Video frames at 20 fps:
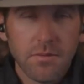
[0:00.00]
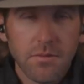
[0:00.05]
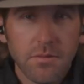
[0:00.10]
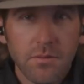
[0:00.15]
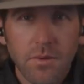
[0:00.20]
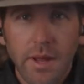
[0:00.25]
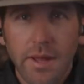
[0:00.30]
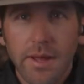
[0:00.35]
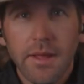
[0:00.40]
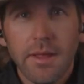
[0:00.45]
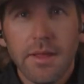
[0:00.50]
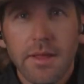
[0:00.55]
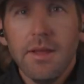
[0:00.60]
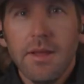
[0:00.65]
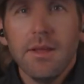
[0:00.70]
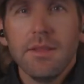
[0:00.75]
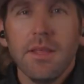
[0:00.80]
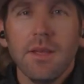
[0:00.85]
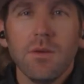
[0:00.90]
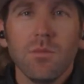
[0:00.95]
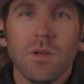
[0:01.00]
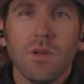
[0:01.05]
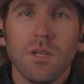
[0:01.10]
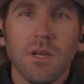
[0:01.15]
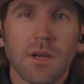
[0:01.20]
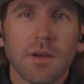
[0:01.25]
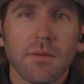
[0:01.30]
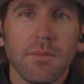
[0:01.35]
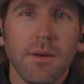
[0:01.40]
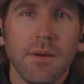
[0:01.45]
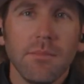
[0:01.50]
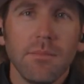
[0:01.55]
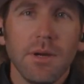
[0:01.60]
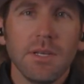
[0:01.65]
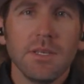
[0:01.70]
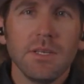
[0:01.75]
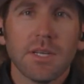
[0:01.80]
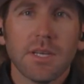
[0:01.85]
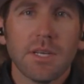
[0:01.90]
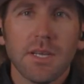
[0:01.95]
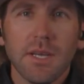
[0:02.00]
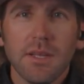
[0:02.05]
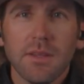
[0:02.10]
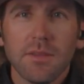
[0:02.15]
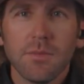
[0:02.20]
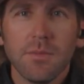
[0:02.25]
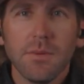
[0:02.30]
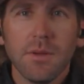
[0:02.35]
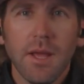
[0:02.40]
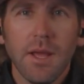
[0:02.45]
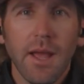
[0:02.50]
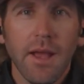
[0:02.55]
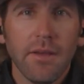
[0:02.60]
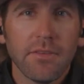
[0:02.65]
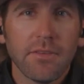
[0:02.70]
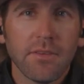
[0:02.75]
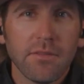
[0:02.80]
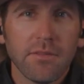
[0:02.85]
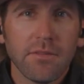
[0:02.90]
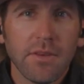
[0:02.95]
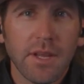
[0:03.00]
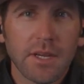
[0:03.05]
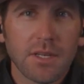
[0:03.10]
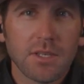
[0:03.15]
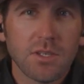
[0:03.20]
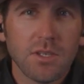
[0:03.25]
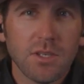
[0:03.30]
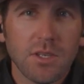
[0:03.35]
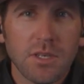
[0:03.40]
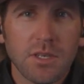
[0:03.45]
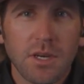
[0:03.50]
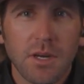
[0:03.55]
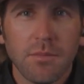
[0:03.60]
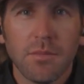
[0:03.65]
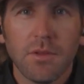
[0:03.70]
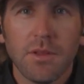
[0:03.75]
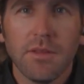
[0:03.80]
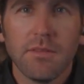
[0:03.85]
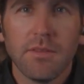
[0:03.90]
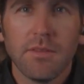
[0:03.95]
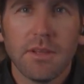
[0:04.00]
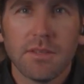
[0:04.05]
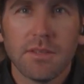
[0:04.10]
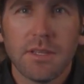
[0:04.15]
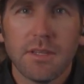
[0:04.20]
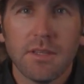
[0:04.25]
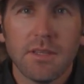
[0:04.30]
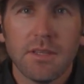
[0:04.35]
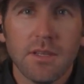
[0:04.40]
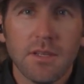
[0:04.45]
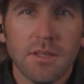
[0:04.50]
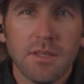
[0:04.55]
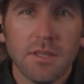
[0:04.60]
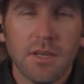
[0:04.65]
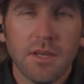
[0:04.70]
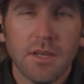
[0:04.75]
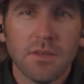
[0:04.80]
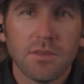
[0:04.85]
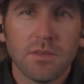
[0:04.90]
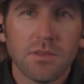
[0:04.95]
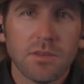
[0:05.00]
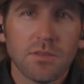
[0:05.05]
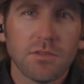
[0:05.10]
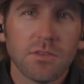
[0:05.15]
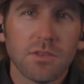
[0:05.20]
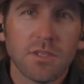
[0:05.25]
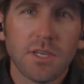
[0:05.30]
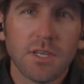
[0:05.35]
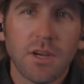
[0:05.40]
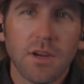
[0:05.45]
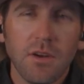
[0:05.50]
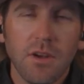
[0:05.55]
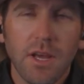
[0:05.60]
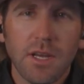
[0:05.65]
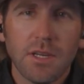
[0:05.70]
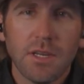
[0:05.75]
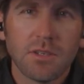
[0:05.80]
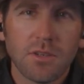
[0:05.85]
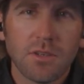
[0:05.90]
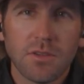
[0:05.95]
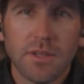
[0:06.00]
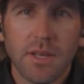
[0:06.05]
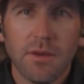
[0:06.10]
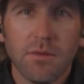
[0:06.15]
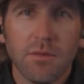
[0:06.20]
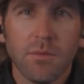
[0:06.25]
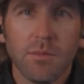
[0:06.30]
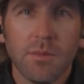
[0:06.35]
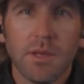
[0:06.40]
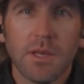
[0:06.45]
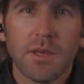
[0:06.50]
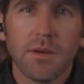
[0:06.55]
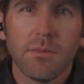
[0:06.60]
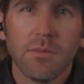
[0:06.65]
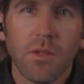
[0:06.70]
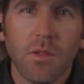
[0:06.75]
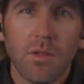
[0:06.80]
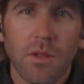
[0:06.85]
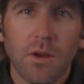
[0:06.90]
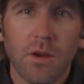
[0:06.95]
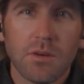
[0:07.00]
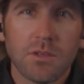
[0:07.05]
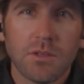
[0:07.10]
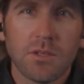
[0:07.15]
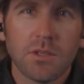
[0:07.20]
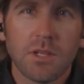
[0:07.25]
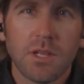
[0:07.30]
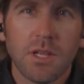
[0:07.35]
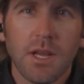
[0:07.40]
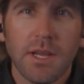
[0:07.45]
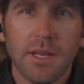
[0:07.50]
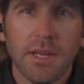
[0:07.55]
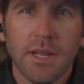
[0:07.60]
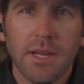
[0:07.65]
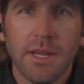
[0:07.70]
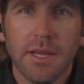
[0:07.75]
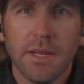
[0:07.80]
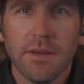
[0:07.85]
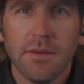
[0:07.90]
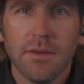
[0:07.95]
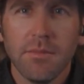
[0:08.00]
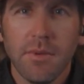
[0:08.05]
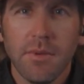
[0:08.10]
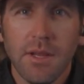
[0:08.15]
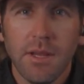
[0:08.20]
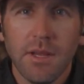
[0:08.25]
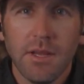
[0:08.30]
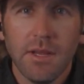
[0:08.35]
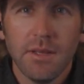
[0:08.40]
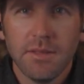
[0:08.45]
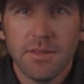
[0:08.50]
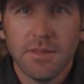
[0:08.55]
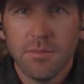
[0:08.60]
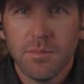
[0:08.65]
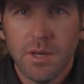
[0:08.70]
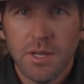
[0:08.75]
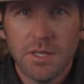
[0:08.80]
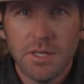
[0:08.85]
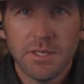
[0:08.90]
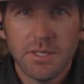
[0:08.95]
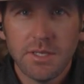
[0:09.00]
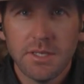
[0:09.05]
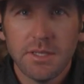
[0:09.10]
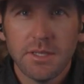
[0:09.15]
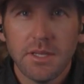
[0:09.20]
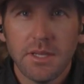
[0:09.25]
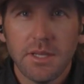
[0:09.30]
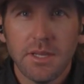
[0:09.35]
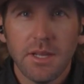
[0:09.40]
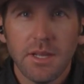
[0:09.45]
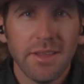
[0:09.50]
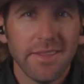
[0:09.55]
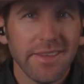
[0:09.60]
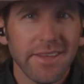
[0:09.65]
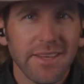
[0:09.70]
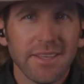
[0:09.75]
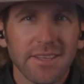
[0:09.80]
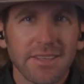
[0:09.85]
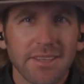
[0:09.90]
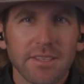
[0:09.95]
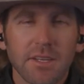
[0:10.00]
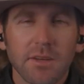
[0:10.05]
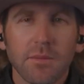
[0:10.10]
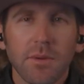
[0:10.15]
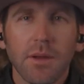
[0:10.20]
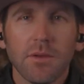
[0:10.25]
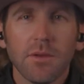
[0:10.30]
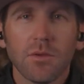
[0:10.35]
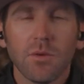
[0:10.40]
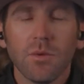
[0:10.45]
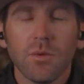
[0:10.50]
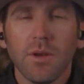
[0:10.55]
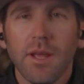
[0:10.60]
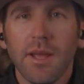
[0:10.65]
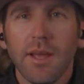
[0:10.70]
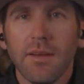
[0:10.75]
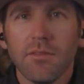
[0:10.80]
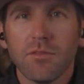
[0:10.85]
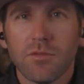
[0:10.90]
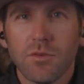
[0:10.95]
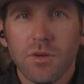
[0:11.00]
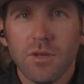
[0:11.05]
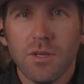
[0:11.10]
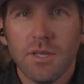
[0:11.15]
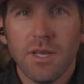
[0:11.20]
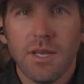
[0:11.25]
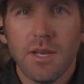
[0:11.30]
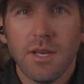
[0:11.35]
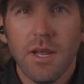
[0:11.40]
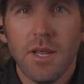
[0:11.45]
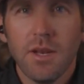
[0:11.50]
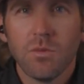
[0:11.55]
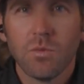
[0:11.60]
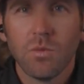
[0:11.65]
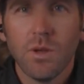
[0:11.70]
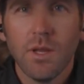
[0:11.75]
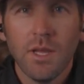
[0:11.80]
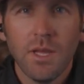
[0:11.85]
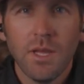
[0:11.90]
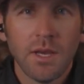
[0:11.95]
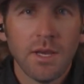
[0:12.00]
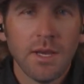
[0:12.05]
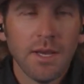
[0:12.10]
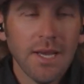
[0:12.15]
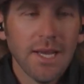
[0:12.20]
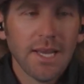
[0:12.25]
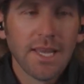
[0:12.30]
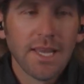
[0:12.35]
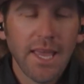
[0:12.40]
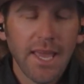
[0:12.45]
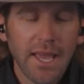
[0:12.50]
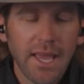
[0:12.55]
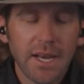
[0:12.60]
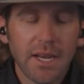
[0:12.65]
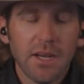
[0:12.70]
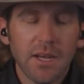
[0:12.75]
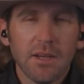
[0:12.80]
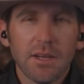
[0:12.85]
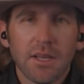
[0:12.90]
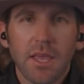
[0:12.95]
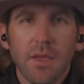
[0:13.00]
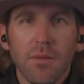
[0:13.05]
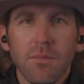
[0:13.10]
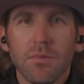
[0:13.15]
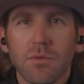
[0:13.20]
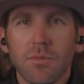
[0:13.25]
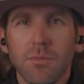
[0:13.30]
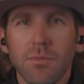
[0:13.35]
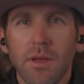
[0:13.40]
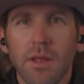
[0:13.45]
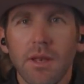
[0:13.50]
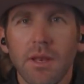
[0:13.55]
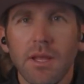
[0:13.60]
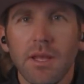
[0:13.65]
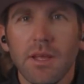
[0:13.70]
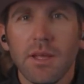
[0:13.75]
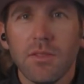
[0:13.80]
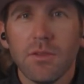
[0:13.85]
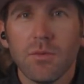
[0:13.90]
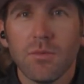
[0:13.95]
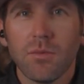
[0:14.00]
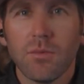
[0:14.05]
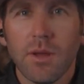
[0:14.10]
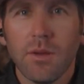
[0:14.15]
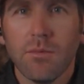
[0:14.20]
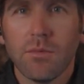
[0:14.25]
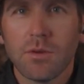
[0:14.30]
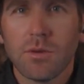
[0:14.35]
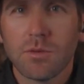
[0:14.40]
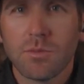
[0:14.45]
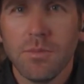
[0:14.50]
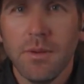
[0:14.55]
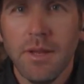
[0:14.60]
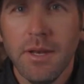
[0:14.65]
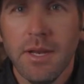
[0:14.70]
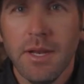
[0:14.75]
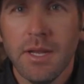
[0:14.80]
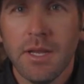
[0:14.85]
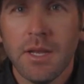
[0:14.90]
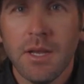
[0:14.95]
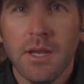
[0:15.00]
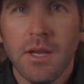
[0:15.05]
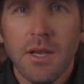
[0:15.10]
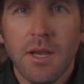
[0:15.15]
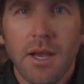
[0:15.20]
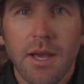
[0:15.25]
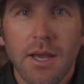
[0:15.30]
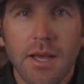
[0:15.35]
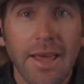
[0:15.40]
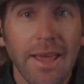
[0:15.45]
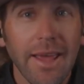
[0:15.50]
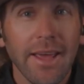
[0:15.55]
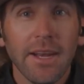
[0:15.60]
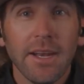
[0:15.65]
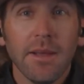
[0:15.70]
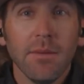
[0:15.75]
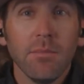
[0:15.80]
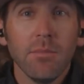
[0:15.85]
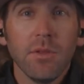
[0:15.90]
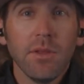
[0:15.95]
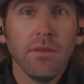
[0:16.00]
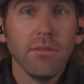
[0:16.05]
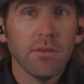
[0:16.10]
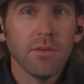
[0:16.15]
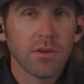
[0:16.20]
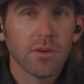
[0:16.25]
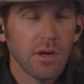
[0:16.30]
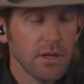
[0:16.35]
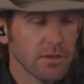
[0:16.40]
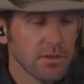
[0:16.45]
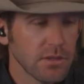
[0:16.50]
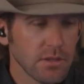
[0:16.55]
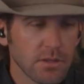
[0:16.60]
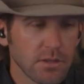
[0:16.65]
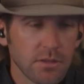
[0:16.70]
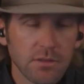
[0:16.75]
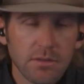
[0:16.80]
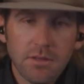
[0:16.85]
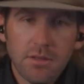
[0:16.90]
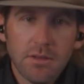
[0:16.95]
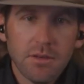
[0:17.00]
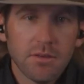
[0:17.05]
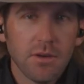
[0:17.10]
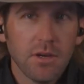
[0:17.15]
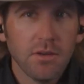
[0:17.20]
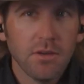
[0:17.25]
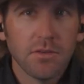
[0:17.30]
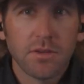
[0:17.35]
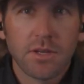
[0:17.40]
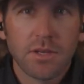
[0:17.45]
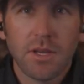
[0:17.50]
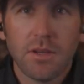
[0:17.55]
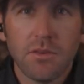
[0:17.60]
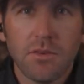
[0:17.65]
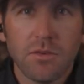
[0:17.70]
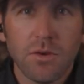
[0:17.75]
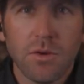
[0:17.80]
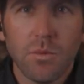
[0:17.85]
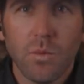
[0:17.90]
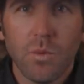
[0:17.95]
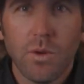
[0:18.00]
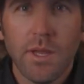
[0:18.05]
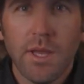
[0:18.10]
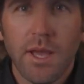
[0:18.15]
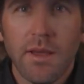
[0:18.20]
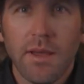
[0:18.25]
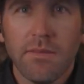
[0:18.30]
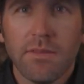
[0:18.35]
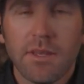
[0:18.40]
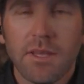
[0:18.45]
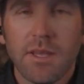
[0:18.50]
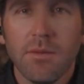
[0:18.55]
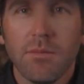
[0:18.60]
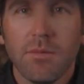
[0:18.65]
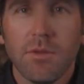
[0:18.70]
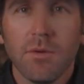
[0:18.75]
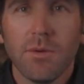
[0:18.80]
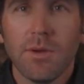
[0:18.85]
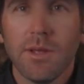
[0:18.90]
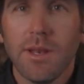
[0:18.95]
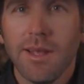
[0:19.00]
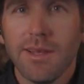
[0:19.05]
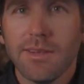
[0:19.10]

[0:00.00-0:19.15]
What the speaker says: Right. And then we talk about budget cuts. But as of next year, I believe they said that servicing our national debt will become the largest line item in the budget. I think they said about 2.5 trillion. And we cannot keep spending at the rate we're spending. And I believe across the country, we have to keep doing.